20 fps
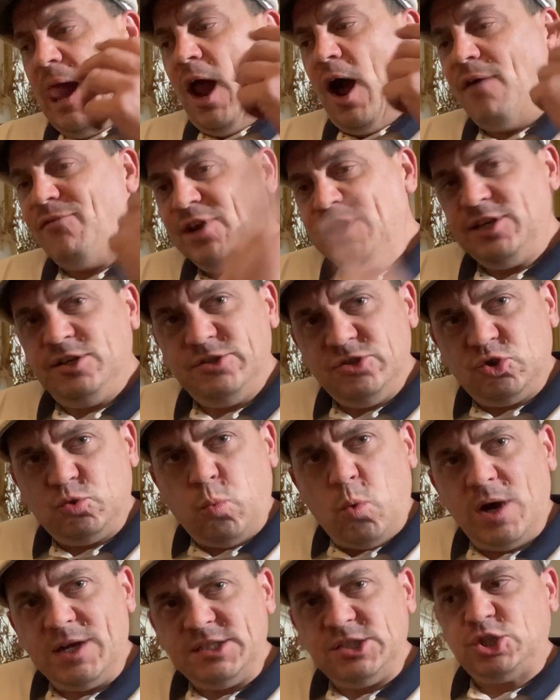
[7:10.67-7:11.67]
I've only used
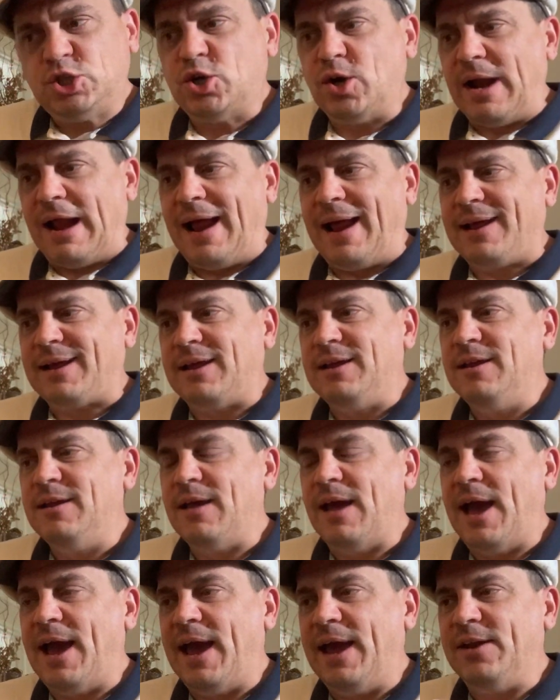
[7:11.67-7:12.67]
one track,
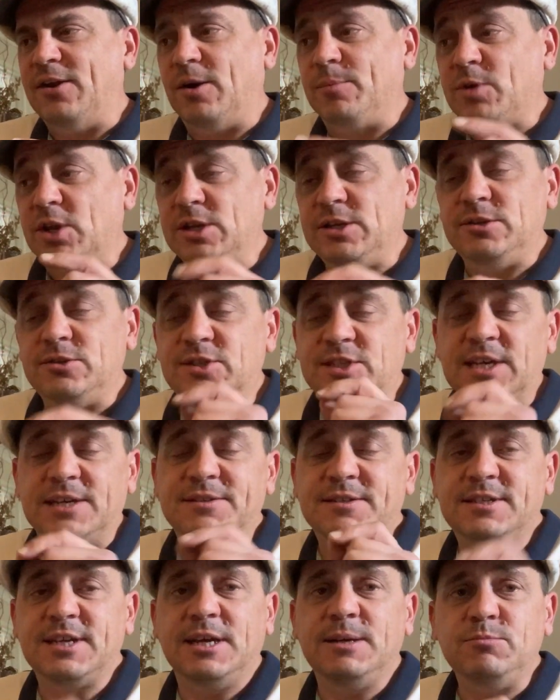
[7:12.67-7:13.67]
and I'm going to use that
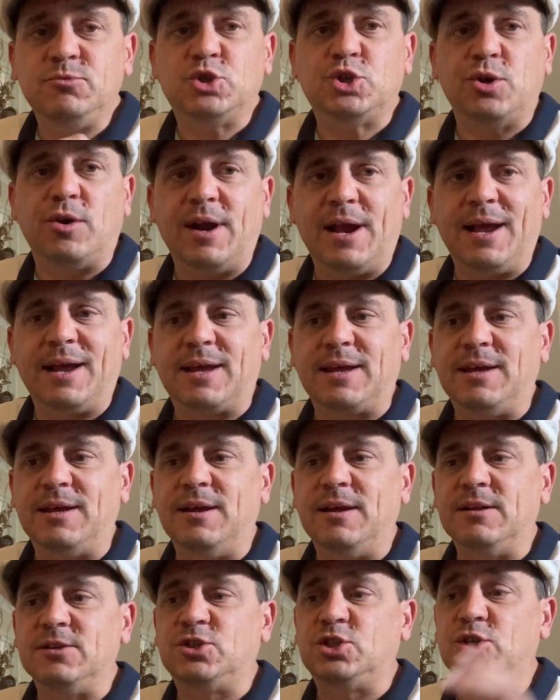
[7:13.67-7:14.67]
same
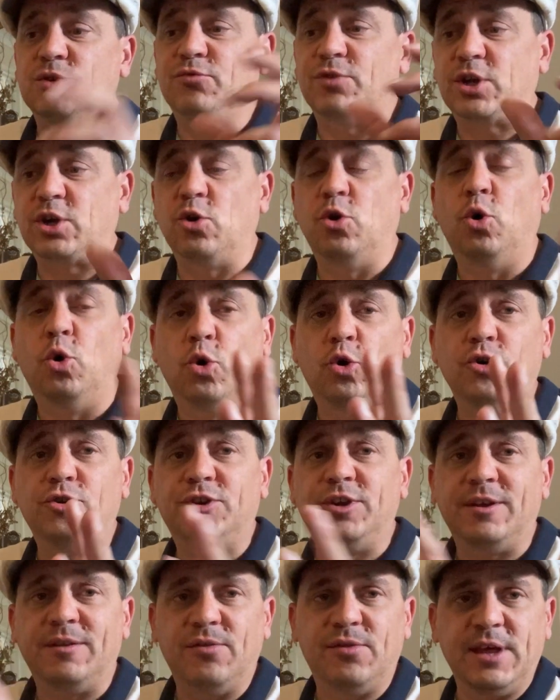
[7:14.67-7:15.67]
track to
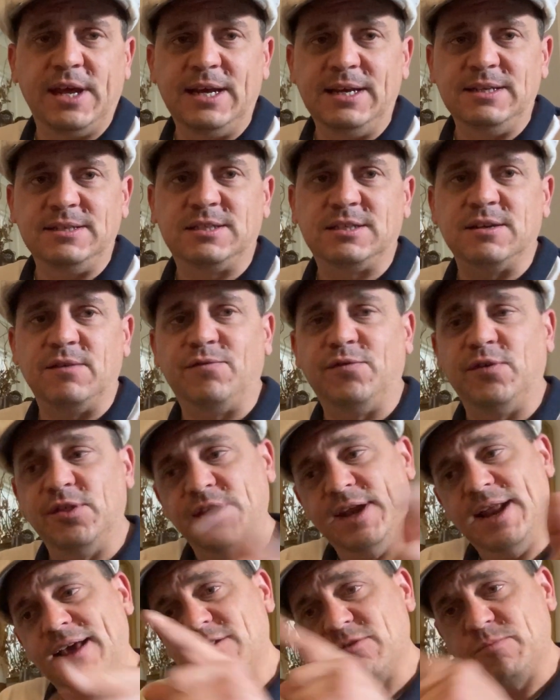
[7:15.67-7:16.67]
record these for the
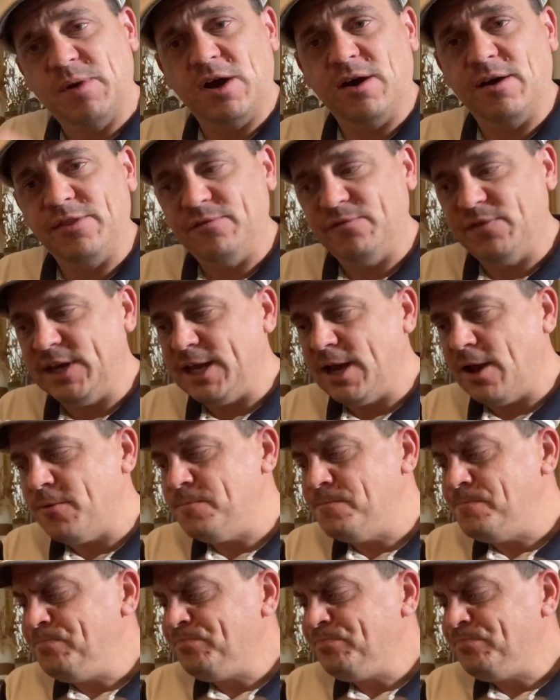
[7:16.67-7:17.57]
next part of the video,